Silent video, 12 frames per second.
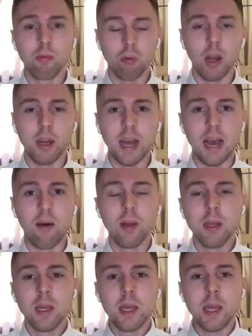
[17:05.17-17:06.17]
Right now,
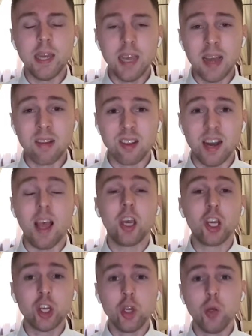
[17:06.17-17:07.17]
he has a
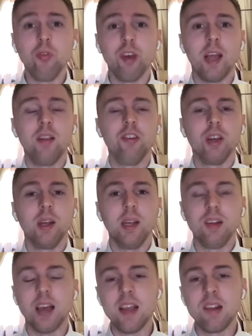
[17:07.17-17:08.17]
huge engine.
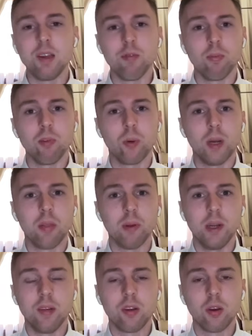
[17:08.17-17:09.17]
He's 18 from
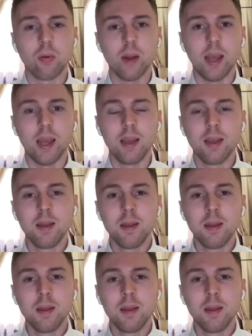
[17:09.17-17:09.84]
23 in his career.